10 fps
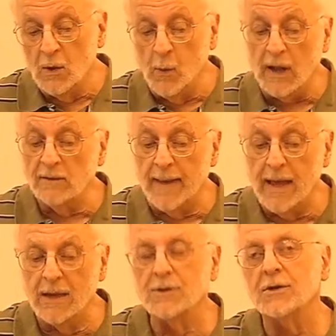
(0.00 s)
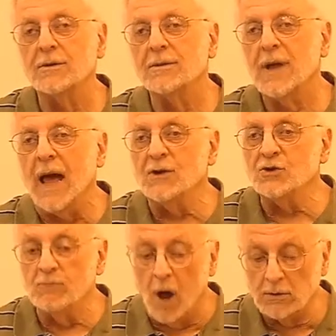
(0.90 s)
Well made
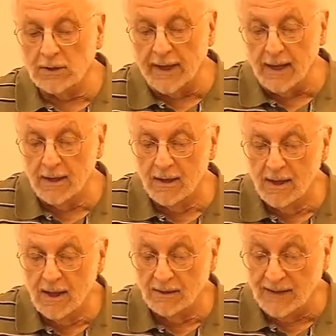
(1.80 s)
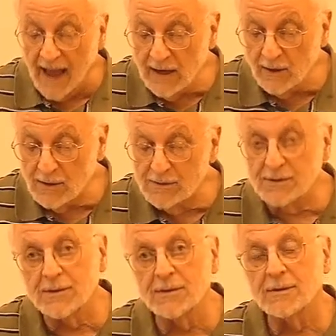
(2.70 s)
and motley, laggard,
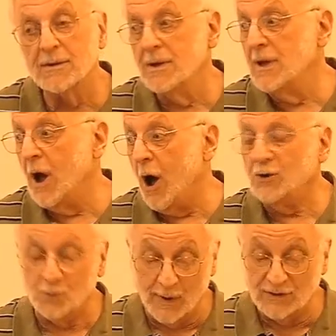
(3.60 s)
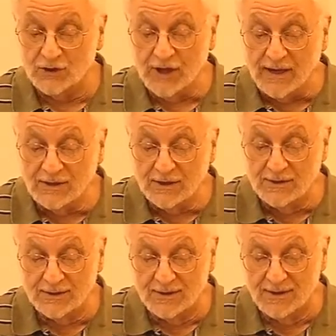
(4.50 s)
hot when
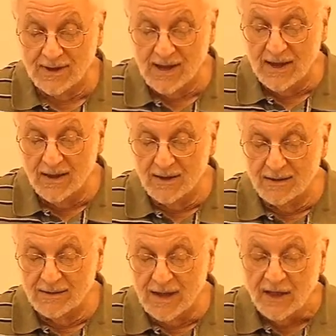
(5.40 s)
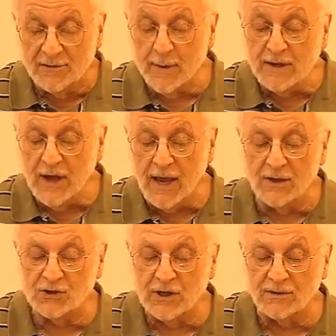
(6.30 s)
sated, 3
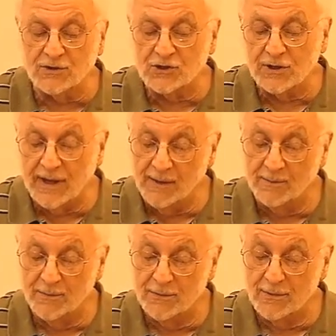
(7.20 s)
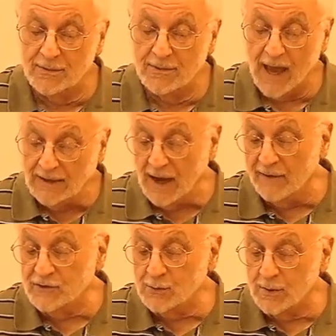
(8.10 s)
days he'll sleep, and
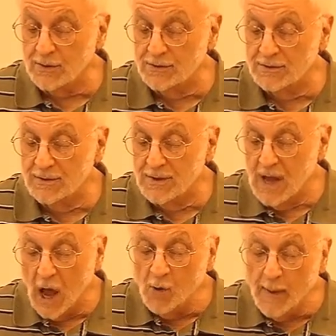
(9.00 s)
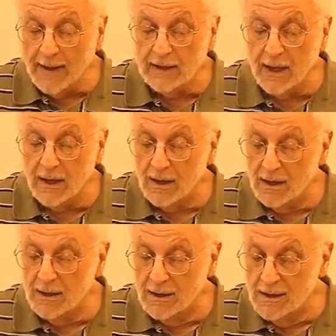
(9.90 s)
afterward,
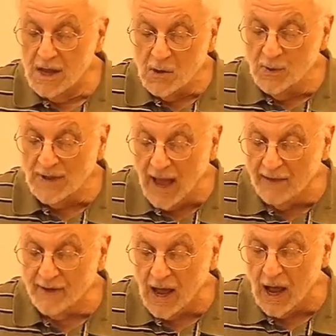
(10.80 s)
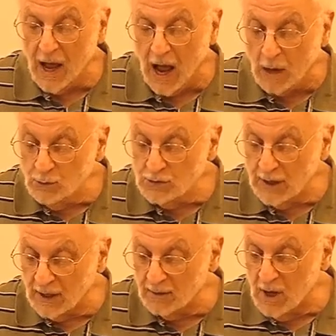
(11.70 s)
awaking, will have a
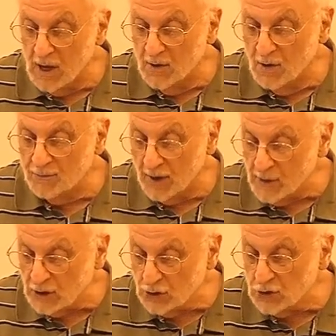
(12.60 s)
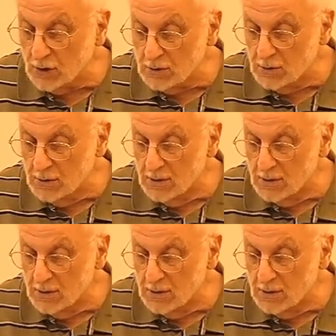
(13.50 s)
hounding premonition,